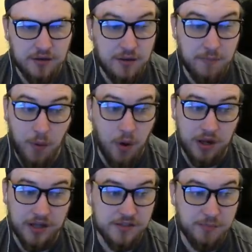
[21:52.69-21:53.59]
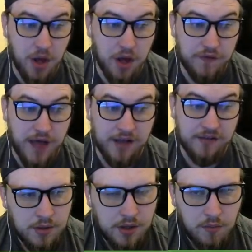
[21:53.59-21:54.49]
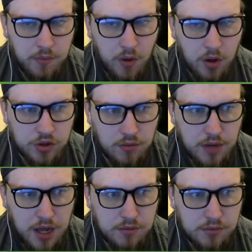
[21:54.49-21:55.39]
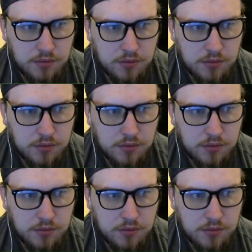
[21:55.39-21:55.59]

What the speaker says: And the ball in's perfect. Here come Porto now.